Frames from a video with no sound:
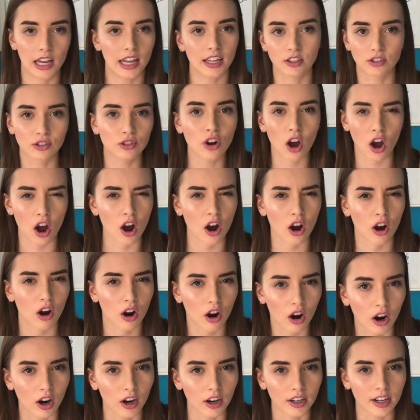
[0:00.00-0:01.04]
it's not
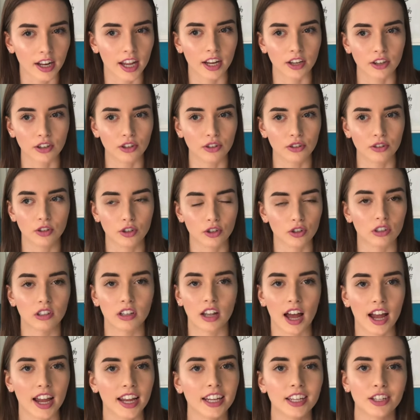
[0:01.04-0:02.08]
hard, and you're
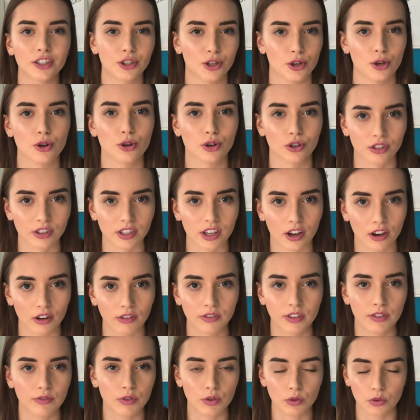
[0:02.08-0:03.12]
lying to
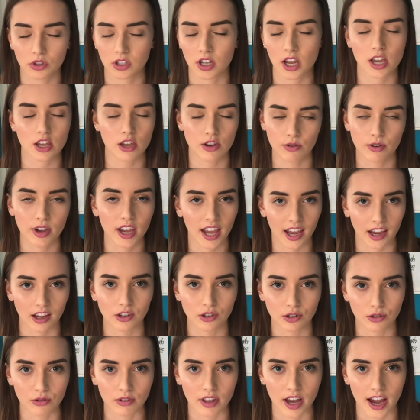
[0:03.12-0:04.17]
yourself if you say you
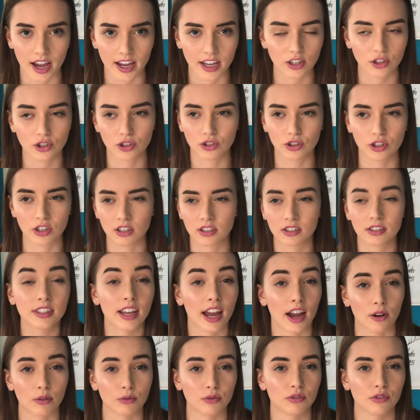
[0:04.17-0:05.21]
can't do that. It just
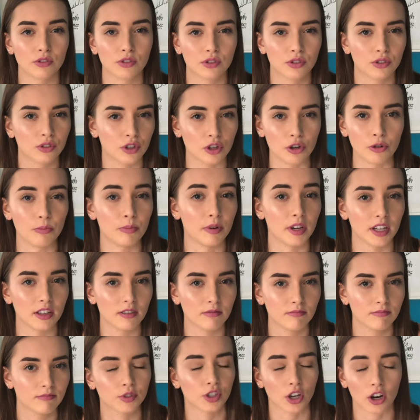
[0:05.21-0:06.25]
sounds stupid.
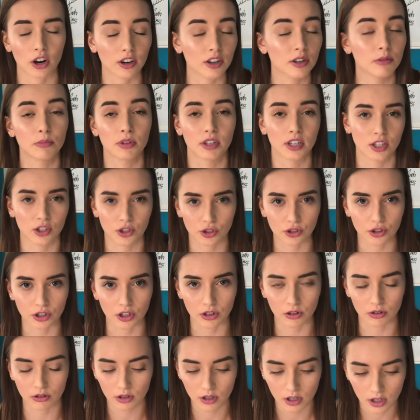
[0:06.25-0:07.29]
Sorry, but it's
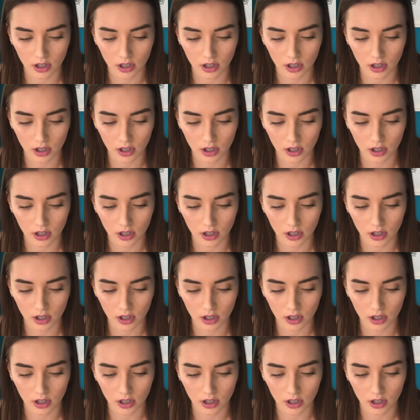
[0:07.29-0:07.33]
true.